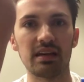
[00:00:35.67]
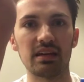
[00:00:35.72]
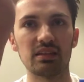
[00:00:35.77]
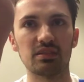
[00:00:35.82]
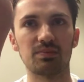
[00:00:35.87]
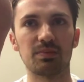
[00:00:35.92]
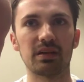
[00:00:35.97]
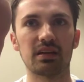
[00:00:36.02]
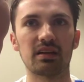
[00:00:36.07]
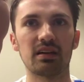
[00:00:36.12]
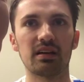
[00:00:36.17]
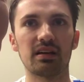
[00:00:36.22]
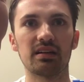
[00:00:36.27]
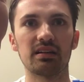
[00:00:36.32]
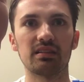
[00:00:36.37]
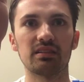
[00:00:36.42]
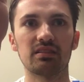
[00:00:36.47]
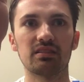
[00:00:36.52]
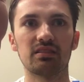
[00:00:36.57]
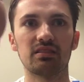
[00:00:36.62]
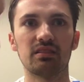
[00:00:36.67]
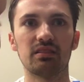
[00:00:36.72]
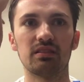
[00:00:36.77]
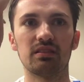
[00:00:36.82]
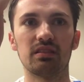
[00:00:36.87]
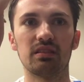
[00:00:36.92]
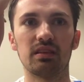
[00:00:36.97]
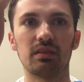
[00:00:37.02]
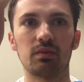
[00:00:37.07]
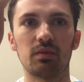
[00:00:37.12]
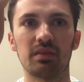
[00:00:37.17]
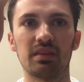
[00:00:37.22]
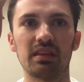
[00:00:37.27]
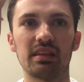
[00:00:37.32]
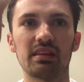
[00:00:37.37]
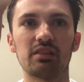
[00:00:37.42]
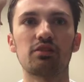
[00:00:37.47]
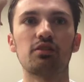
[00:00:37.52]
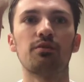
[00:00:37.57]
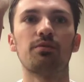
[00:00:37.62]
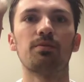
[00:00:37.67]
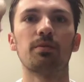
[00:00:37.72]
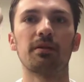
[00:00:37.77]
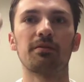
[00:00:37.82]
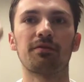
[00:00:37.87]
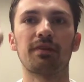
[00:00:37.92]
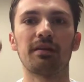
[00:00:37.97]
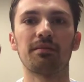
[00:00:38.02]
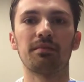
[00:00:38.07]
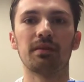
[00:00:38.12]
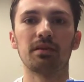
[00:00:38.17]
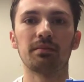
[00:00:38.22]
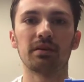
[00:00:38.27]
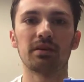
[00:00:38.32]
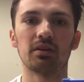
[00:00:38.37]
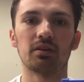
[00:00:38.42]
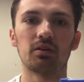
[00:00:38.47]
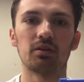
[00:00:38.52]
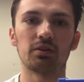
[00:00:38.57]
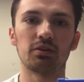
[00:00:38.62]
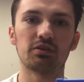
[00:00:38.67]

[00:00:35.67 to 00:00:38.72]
is because within the 2.5 millimeter hole,